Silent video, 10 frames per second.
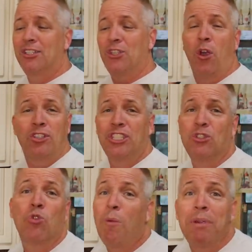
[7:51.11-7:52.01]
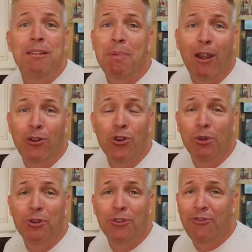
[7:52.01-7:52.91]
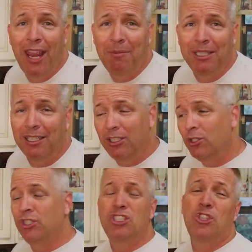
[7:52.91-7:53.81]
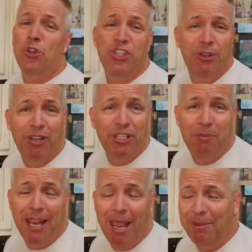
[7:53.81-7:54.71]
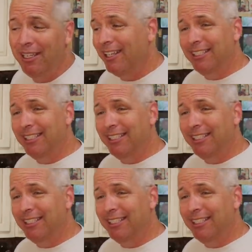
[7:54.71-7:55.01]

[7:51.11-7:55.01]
Darcy grew up eating barracuda with her family. You know, she's third generation Miami.